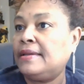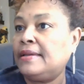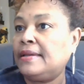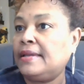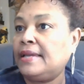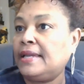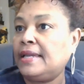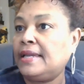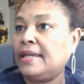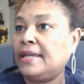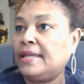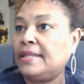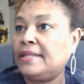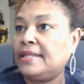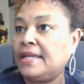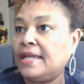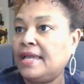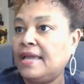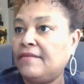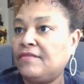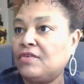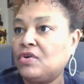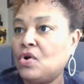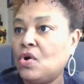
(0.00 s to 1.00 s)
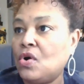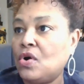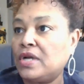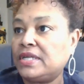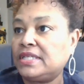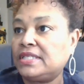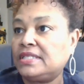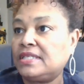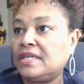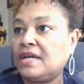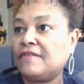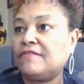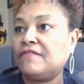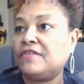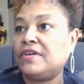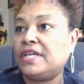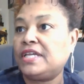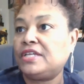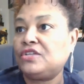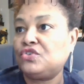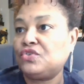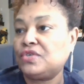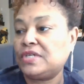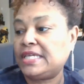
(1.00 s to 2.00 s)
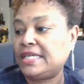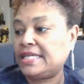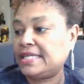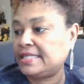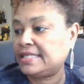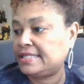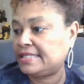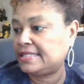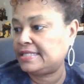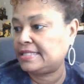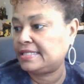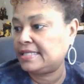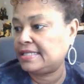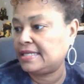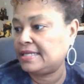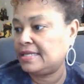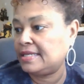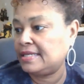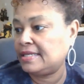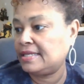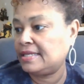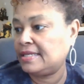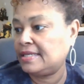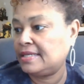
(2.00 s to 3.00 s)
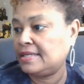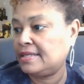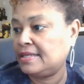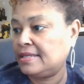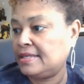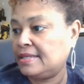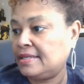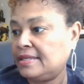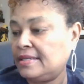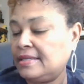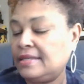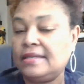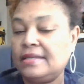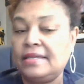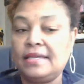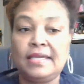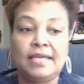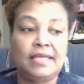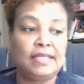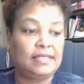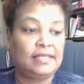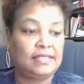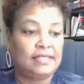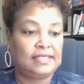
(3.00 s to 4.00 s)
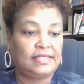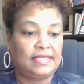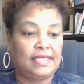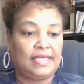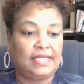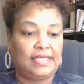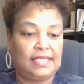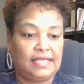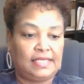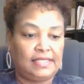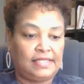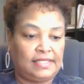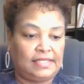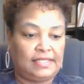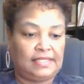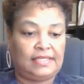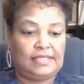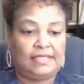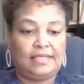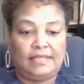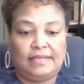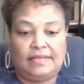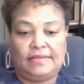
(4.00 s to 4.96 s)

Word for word: and they have a cardstock for intricates in the settings.